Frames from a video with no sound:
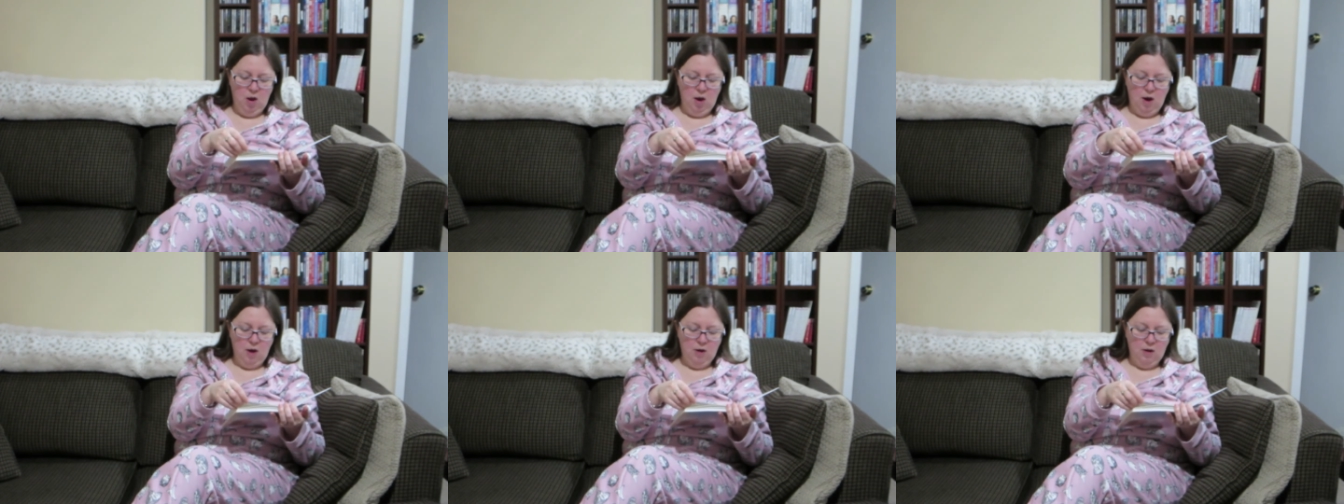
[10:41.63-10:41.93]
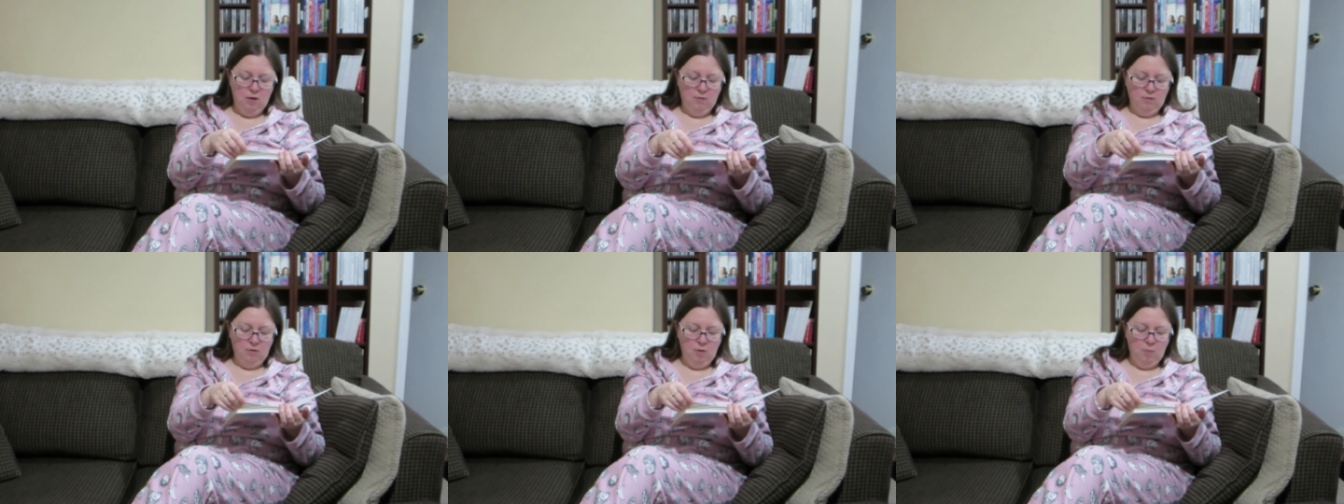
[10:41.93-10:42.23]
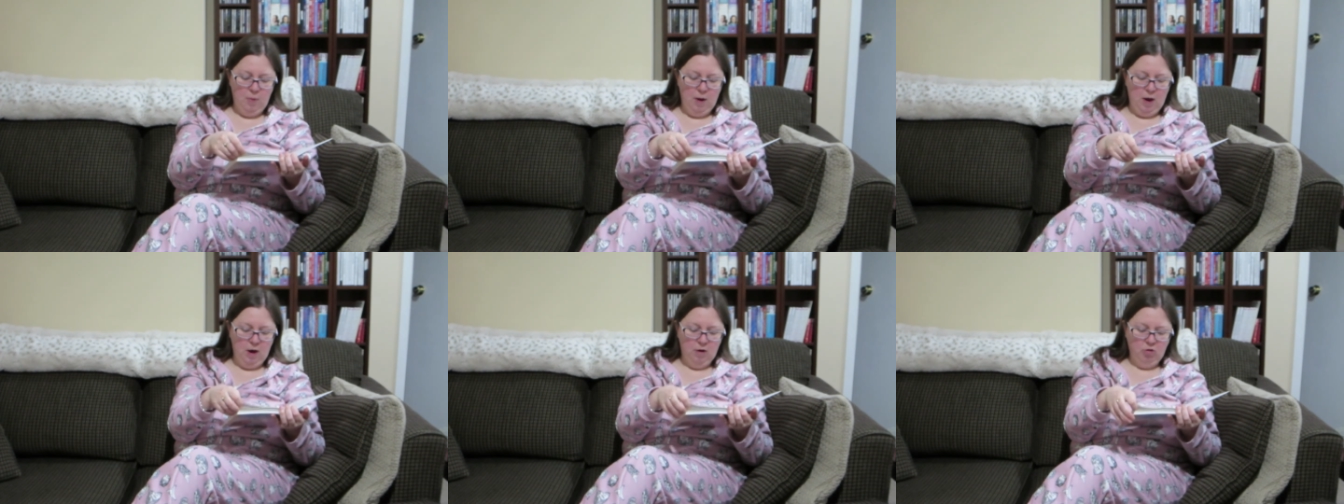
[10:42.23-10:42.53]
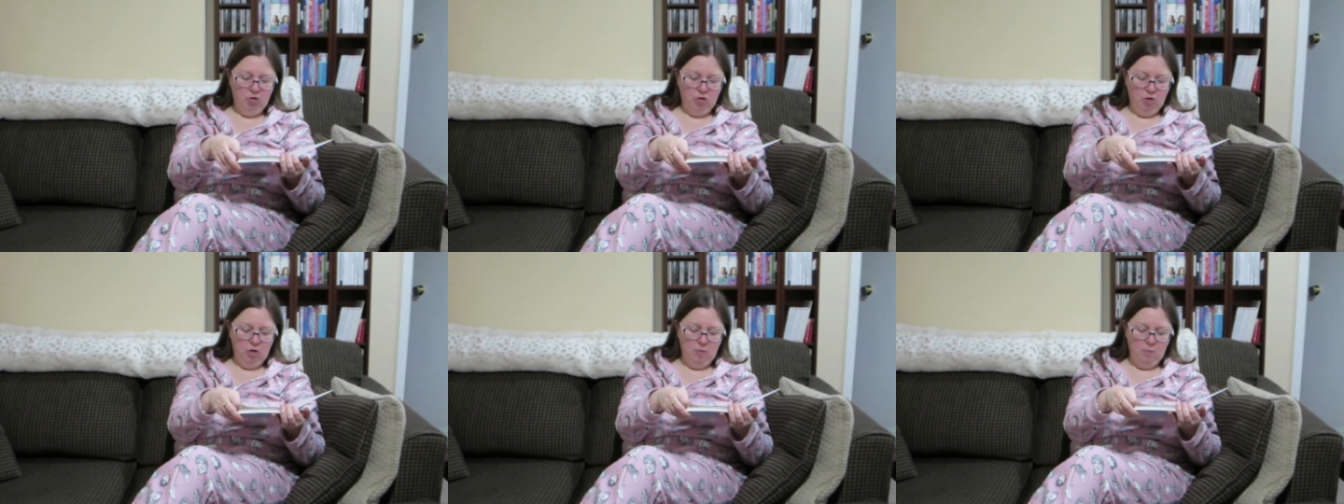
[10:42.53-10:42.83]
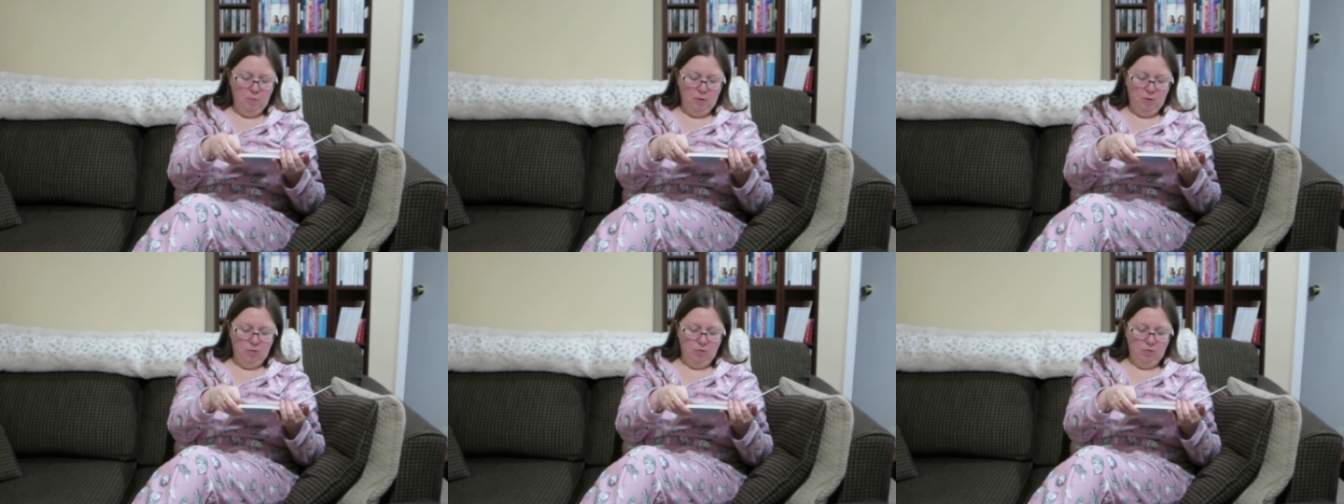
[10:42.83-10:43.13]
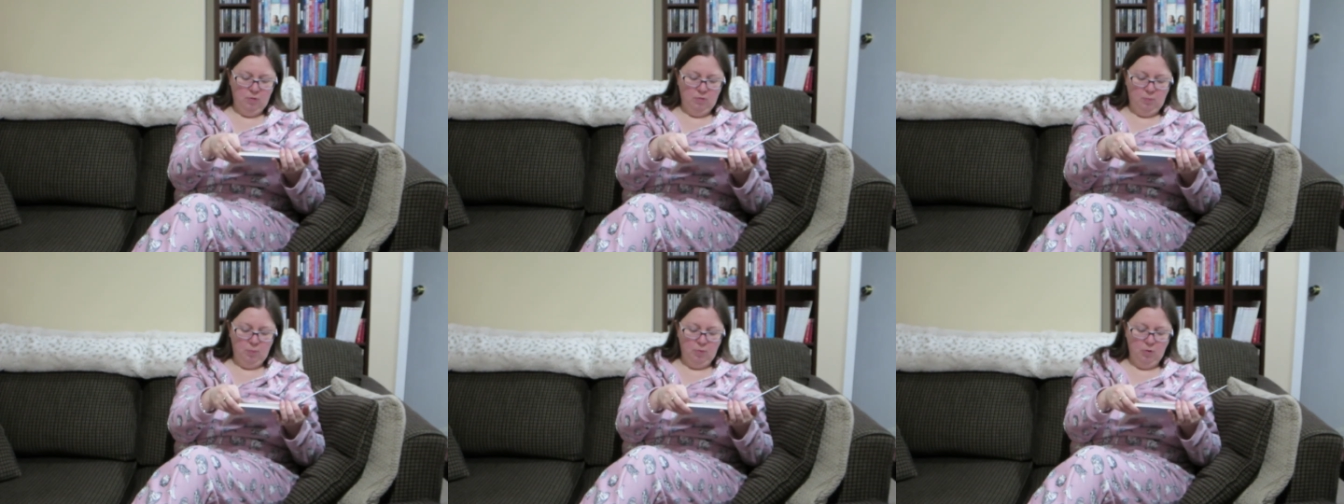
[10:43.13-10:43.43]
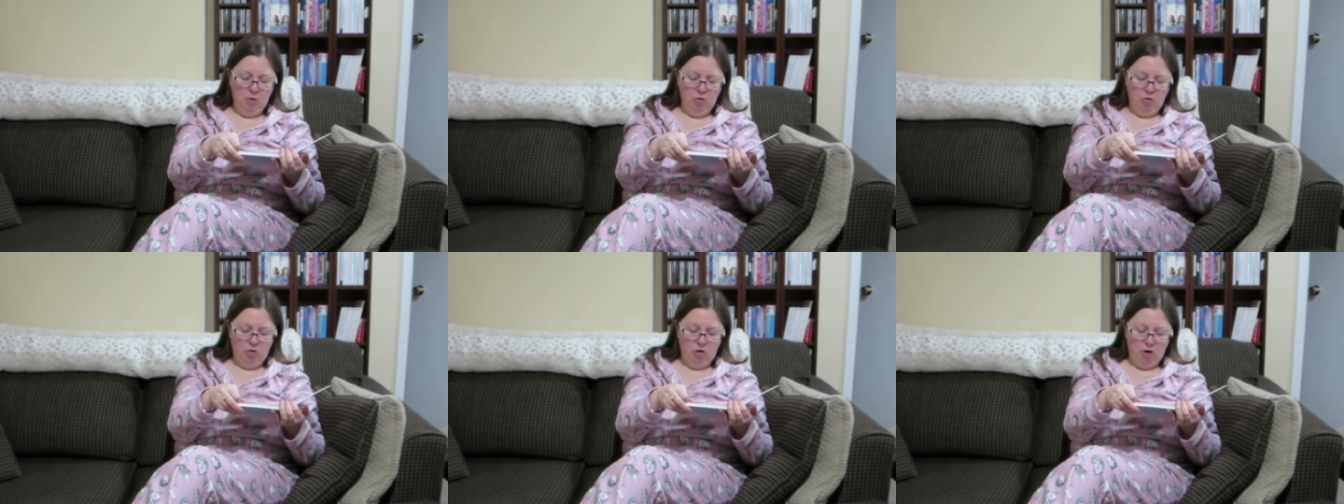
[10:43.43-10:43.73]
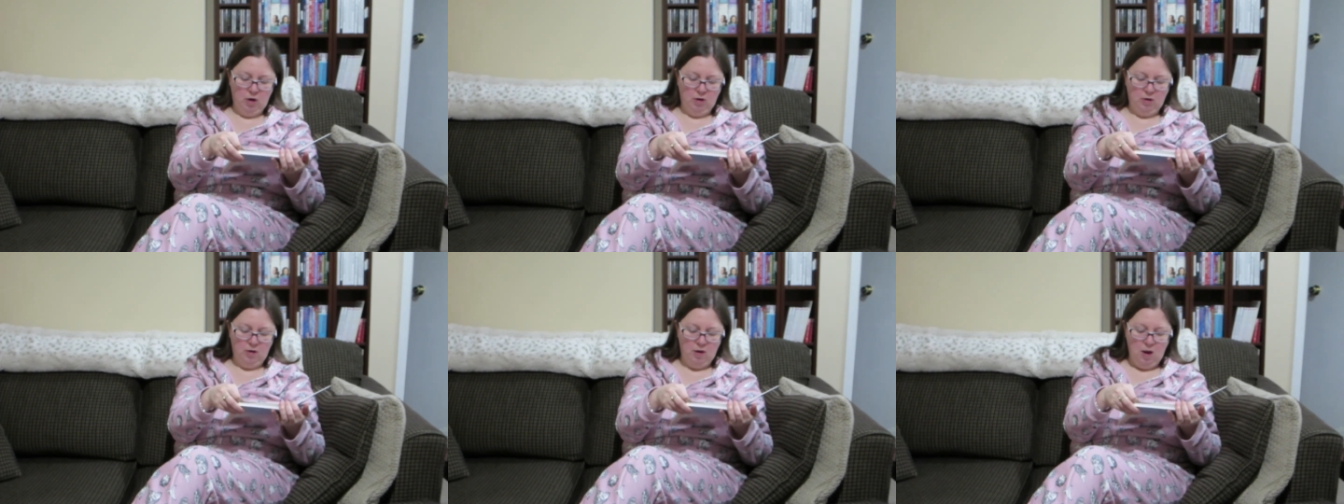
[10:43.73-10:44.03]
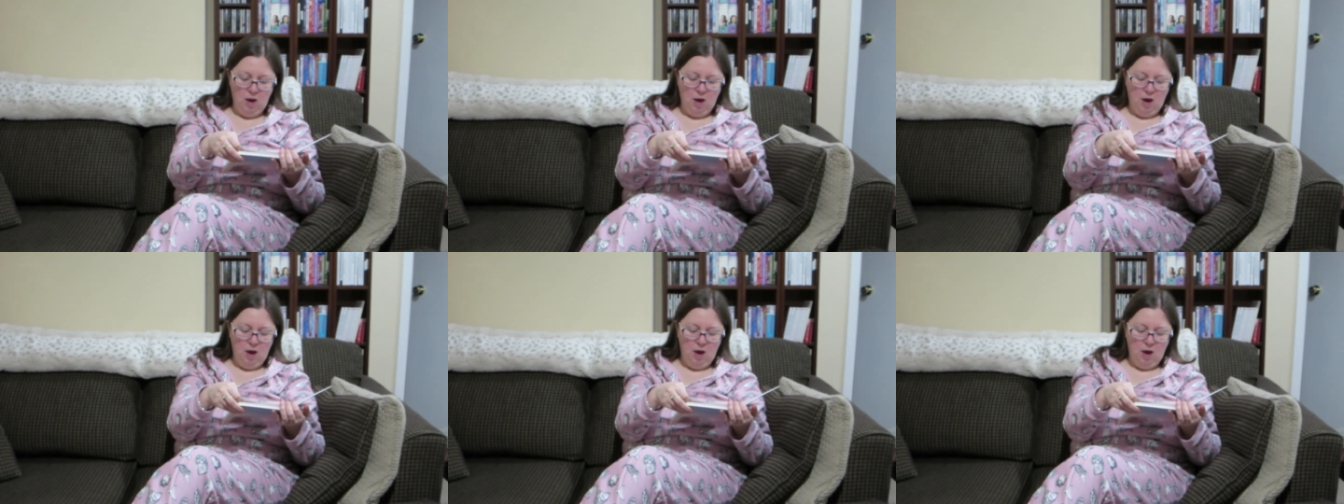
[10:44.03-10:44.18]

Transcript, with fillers: And he's so passionate about this project.